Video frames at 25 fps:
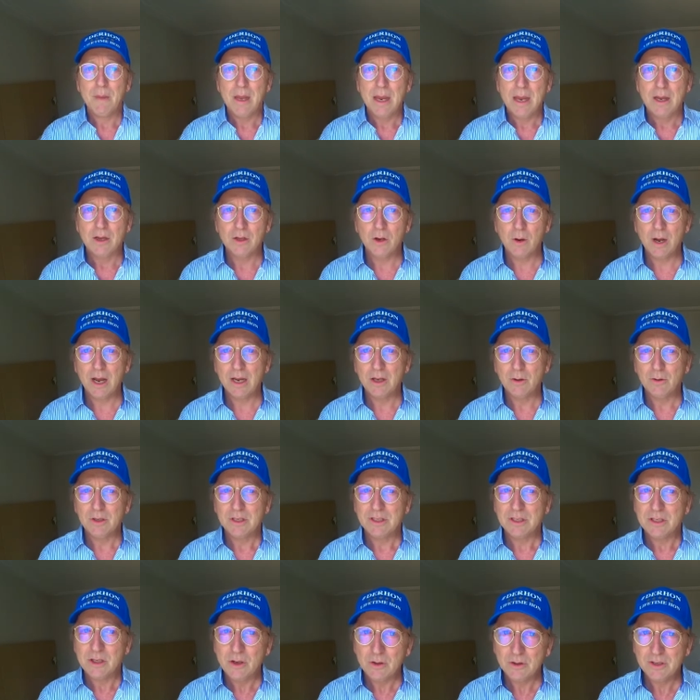So either
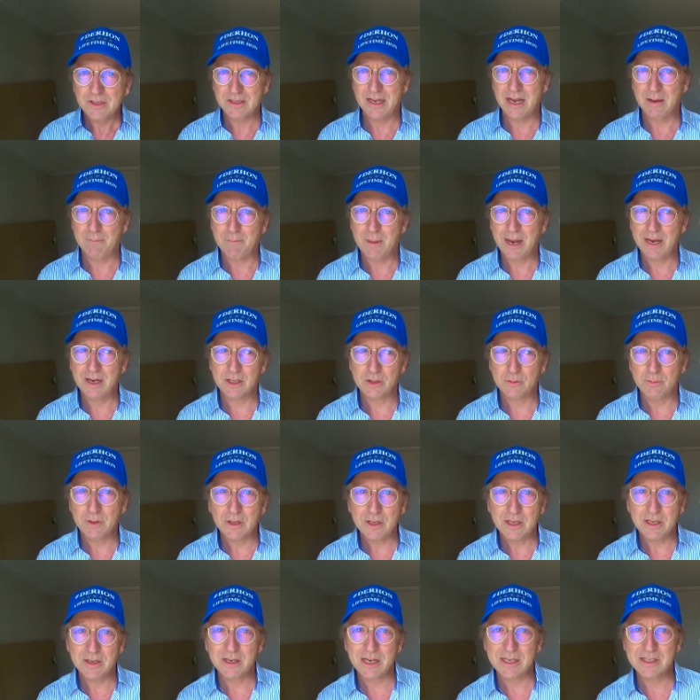it's still the same
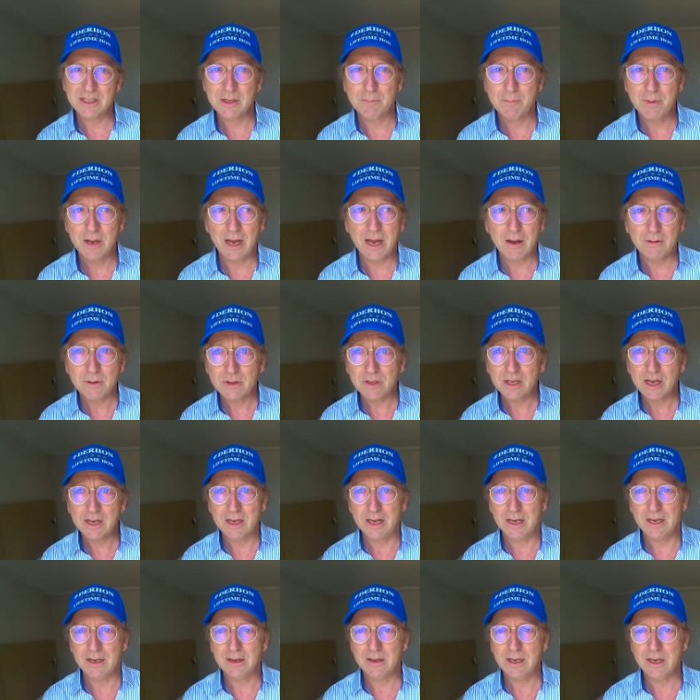management and they simply haven't done
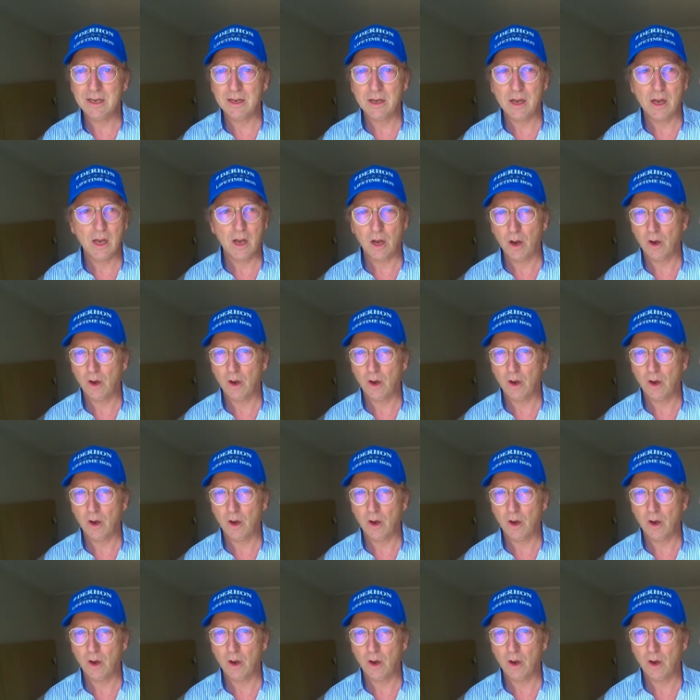anything,